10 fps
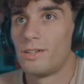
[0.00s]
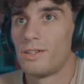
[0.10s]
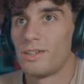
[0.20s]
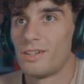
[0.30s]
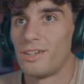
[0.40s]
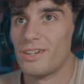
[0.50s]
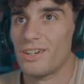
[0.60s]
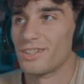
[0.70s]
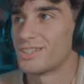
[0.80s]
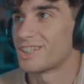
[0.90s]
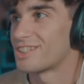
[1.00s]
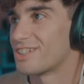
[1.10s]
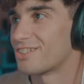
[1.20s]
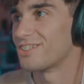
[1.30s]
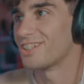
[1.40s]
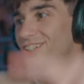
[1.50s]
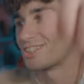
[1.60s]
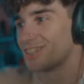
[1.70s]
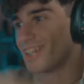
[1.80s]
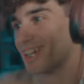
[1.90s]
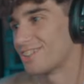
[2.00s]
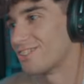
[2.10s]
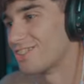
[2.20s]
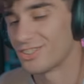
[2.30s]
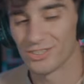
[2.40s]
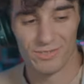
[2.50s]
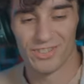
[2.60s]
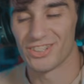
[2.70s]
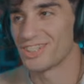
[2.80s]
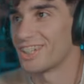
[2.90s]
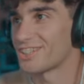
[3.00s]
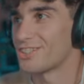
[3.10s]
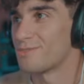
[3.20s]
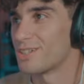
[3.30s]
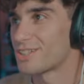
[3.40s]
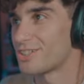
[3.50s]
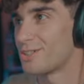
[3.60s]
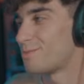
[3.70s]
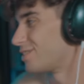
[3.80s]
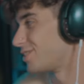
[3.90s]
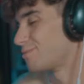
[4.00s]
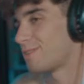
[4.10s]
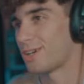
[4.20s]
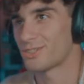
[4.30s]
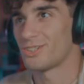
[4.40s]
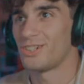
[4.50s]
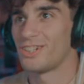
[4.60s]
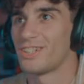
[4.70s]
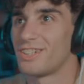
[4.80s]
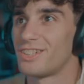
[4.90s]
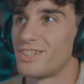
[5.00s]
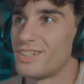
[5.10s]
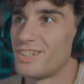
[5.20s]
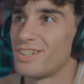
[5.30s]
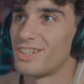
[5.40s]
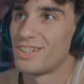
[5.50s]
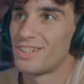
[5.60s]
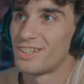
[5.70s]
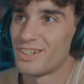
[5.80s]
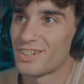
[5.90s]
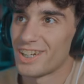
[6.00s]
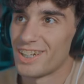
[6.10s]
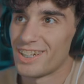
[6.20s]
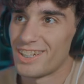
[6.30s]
Oh, it's like synchronized. You can't do it until the person next to you picks it up and then you pass it on. Okay.